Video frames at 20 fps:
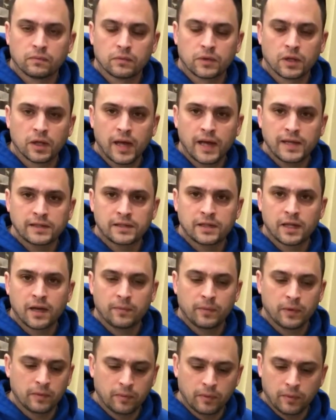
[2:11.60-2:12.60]
The last
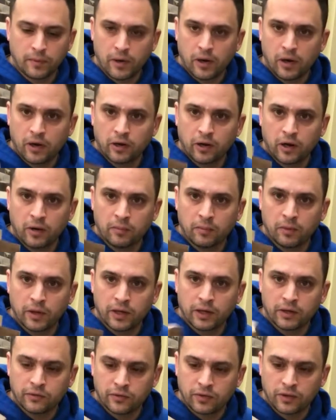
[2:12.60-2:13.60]
step in preparing our
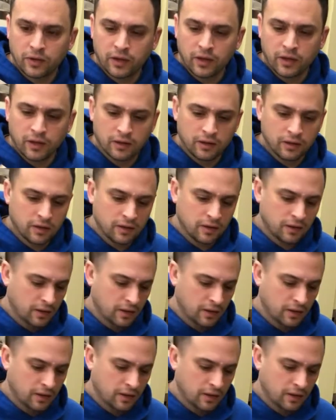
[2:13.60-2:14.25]
blank for the lathe